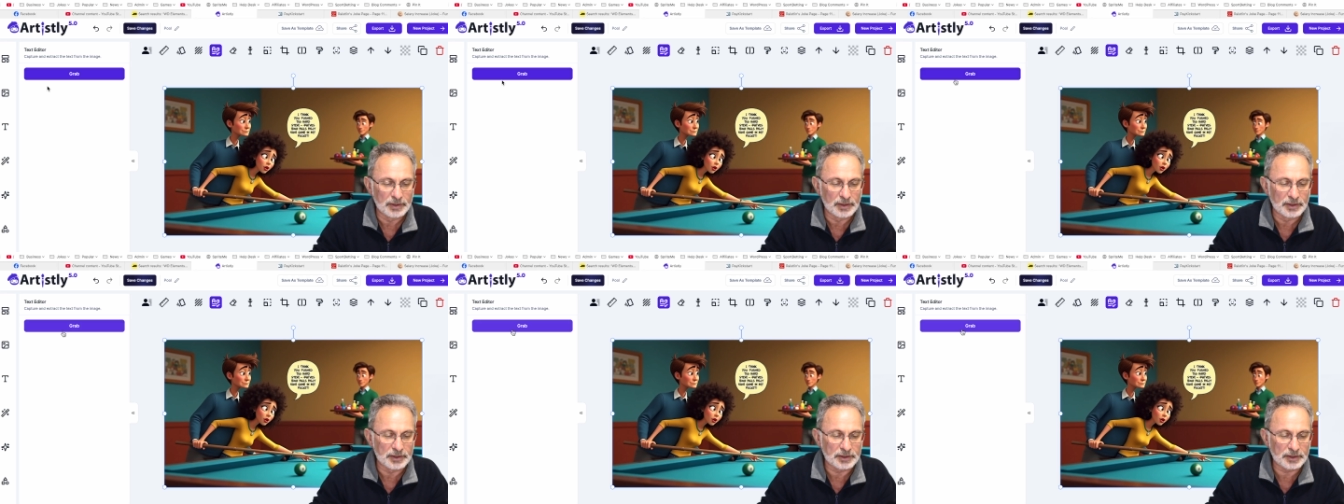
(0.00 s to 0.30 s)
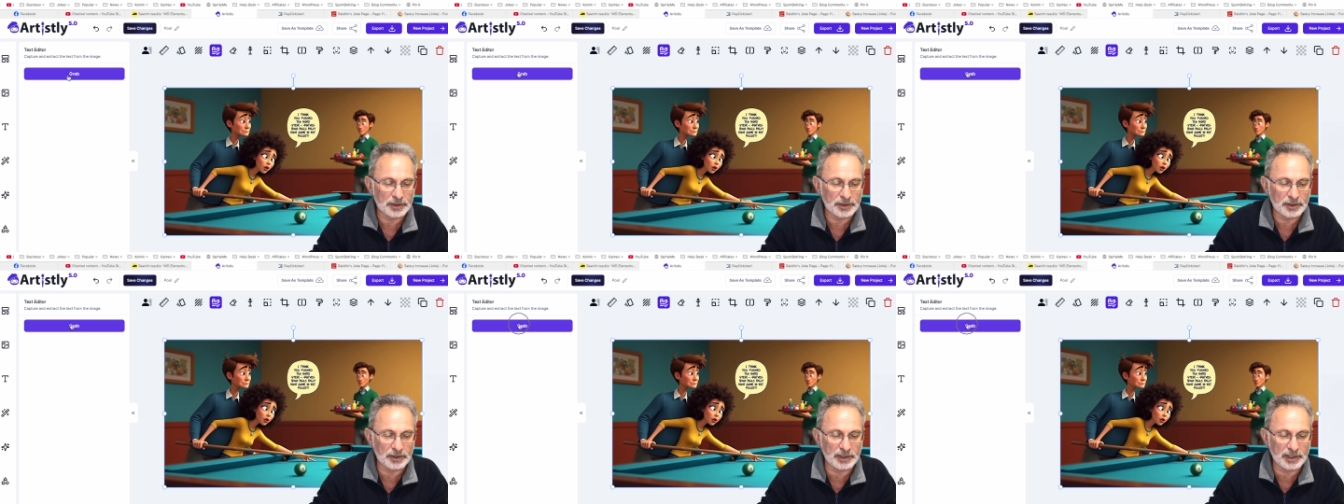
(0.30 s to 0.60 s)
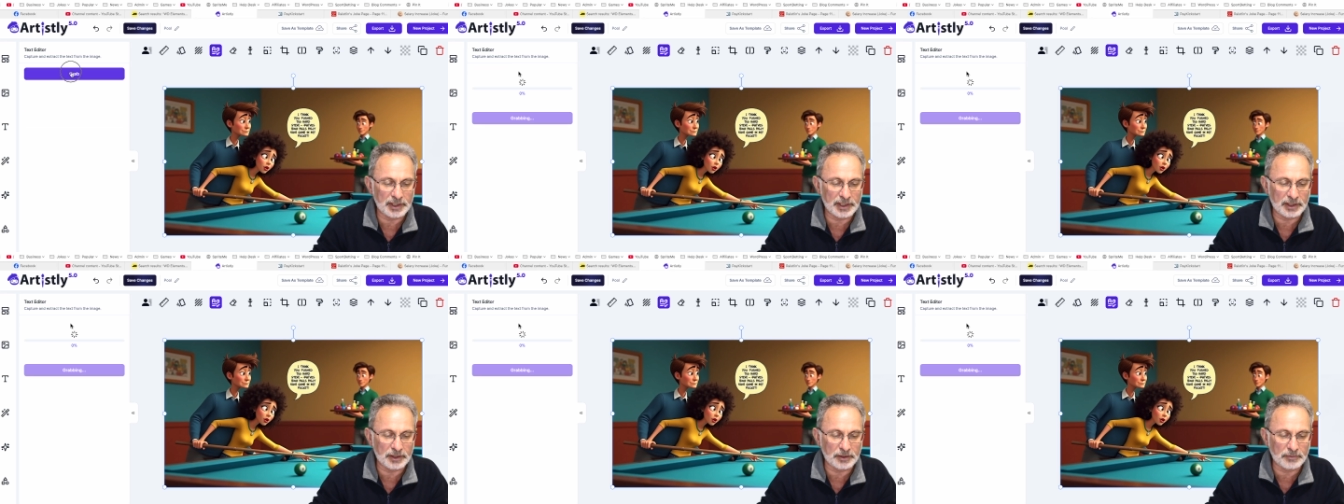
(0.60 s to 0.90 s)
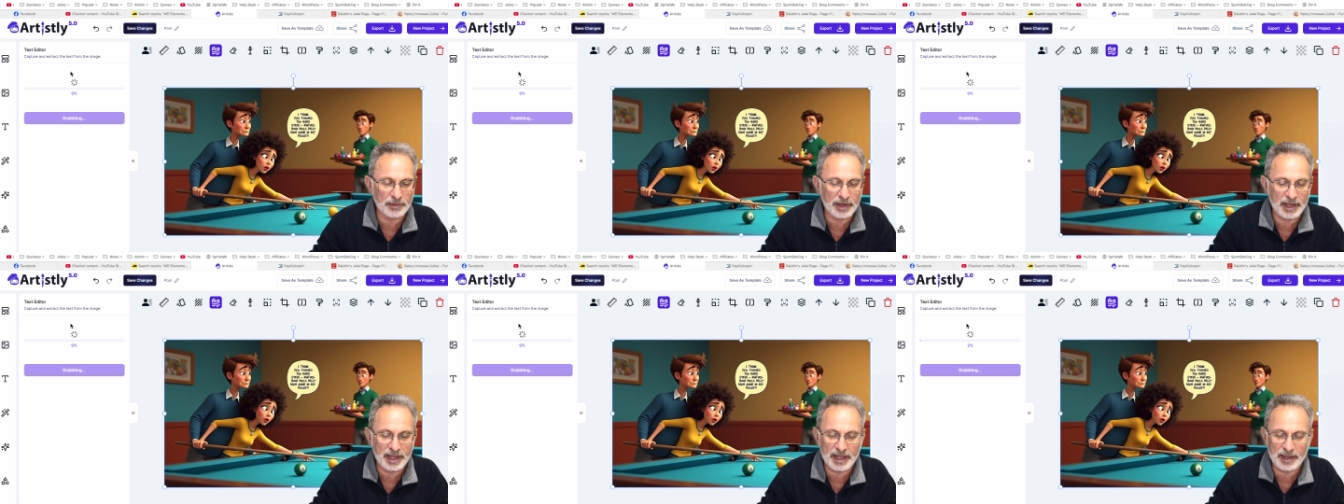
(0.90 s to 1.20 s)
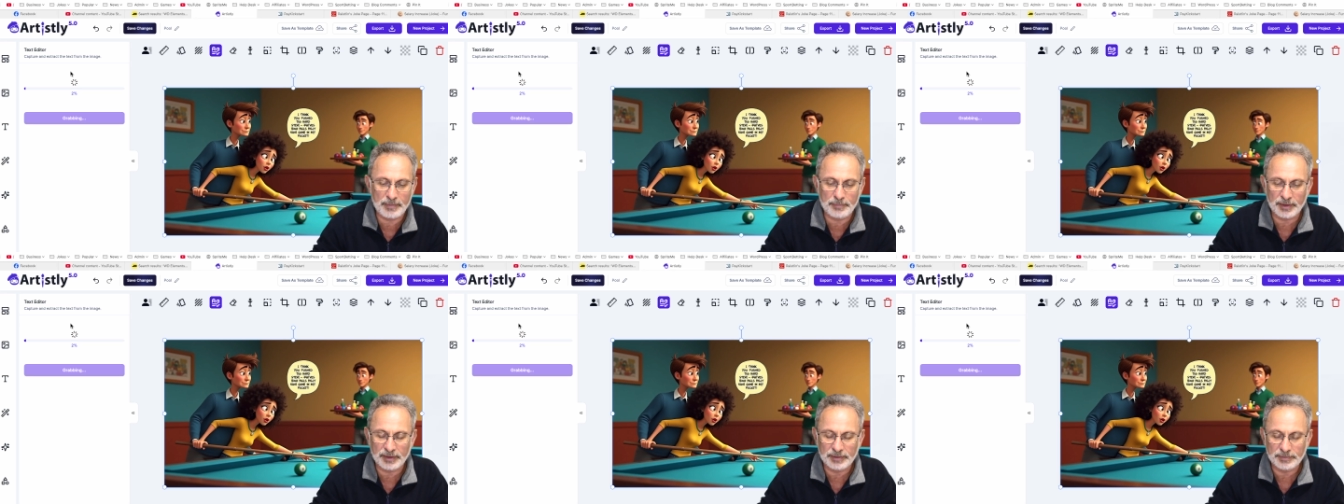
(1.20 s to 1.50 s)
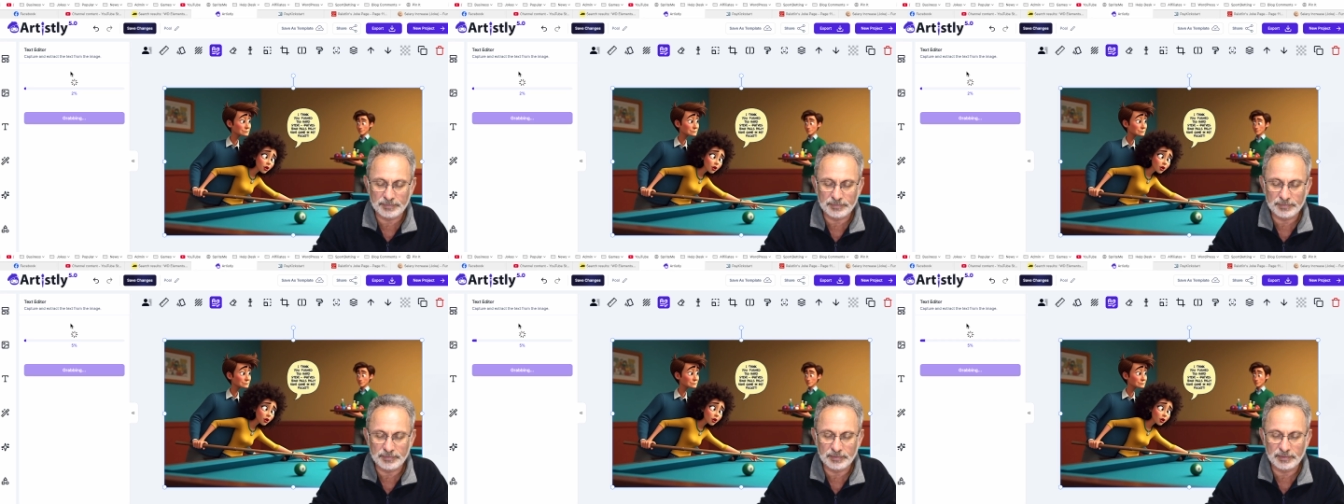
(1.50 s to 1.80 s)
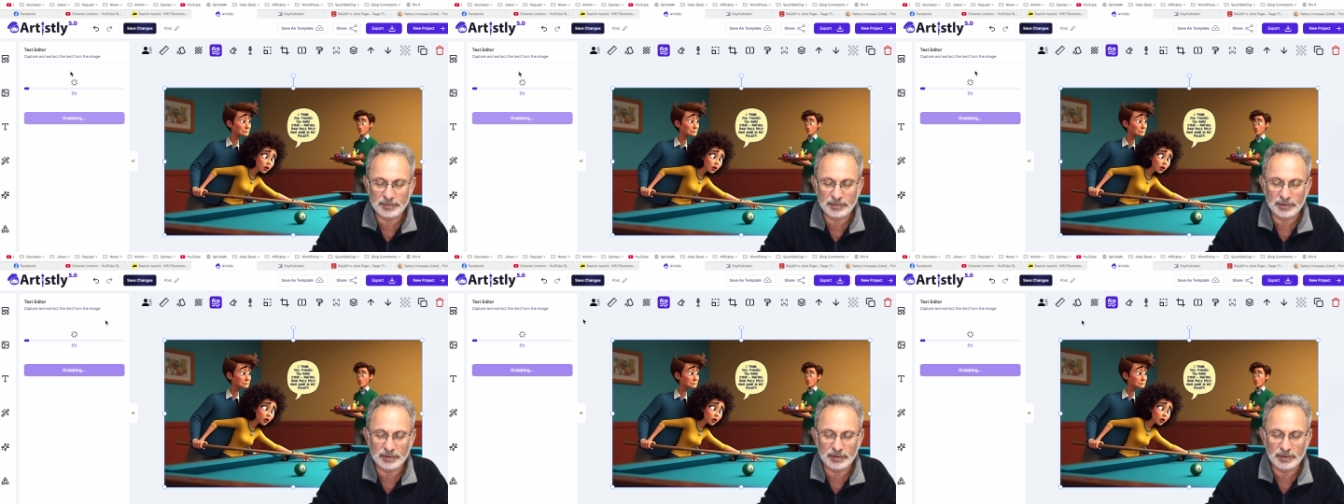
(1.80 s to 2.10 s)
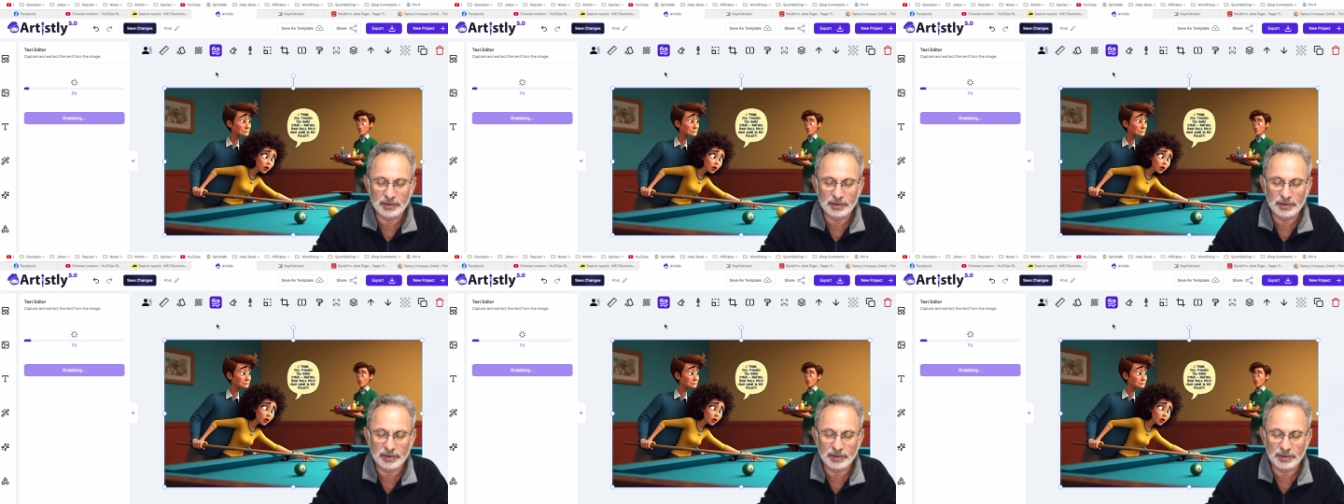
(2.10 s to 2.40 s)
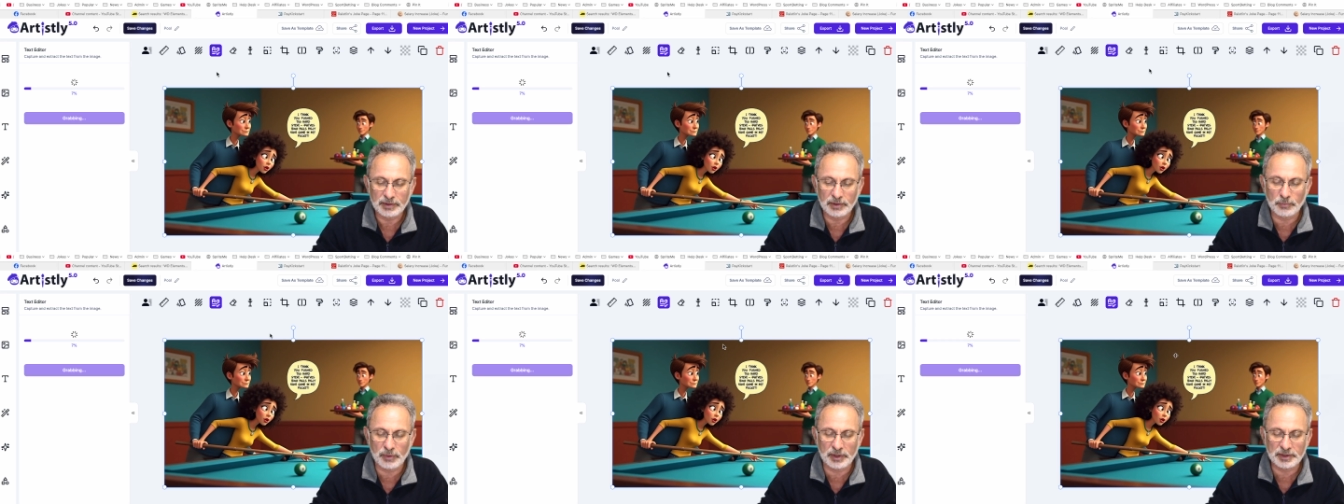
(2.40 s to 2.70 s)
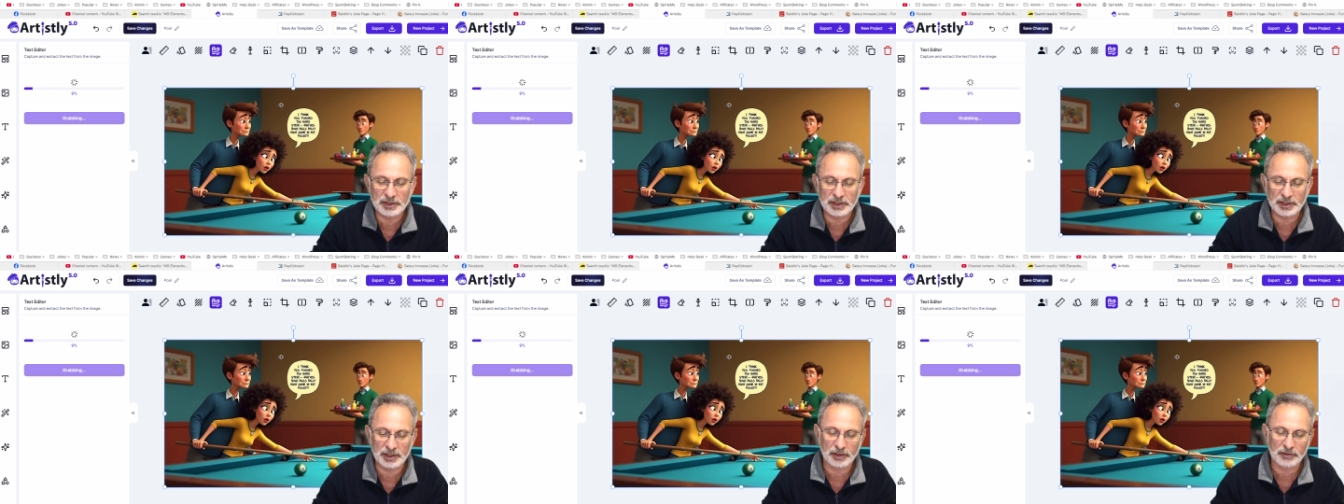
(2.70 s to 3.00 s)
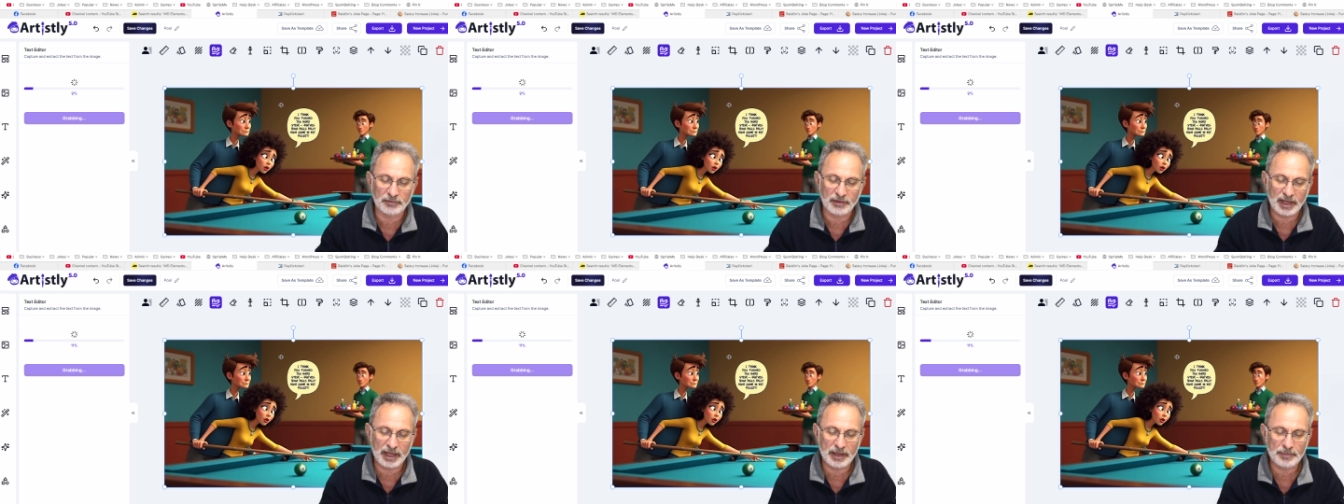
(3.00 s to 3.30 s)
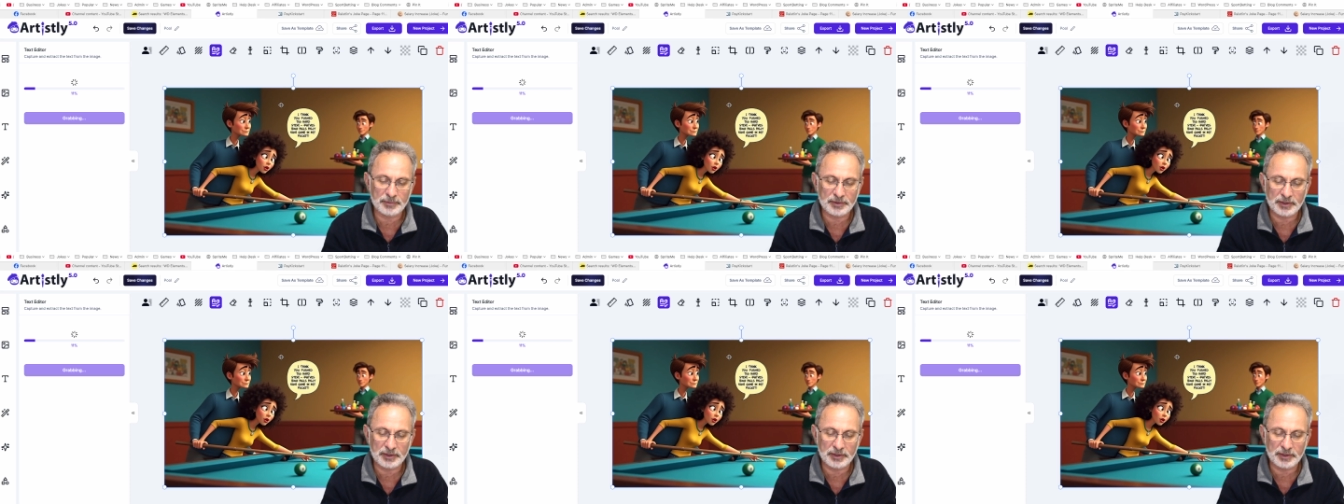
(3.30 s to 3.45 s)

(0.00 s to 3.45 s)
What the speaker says: So you got to hit grab. Then once you hit grab,